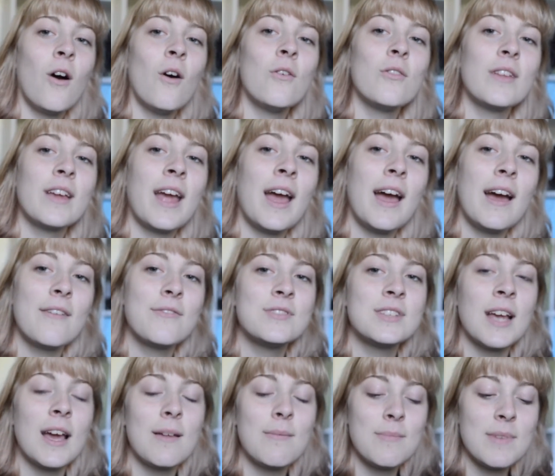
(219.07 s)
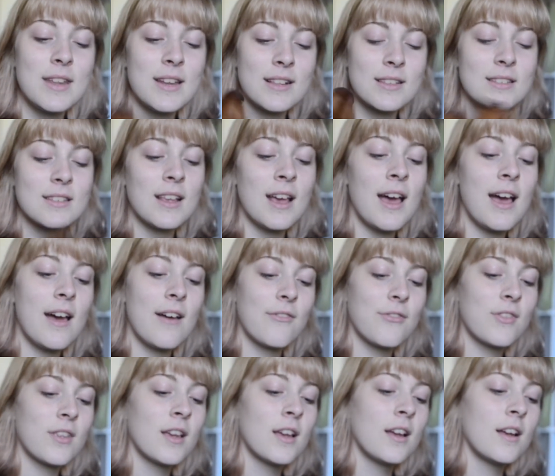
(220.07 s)
only have 10 minutes
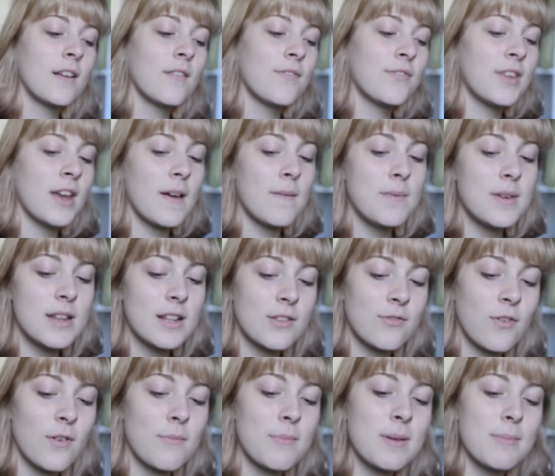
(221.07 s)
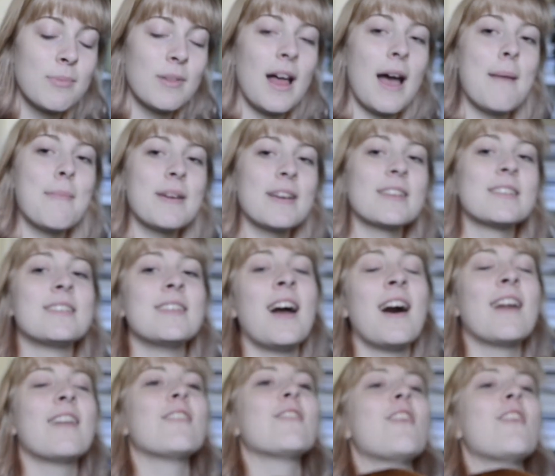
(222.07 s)
left. 10 minutes from me blabbing is not a